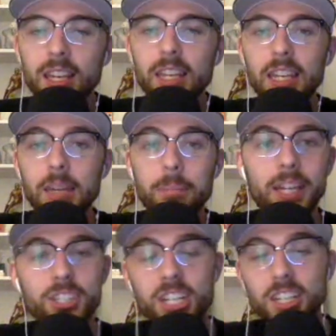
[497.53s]
He
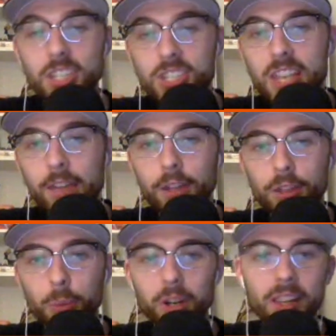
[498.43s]
pitched into the
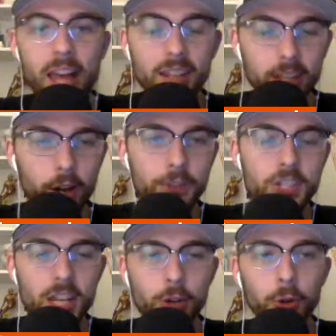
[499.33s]
7th, where he allowed a leadoff
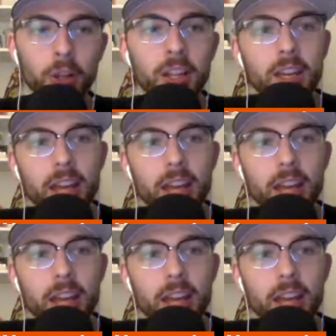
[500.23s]
single,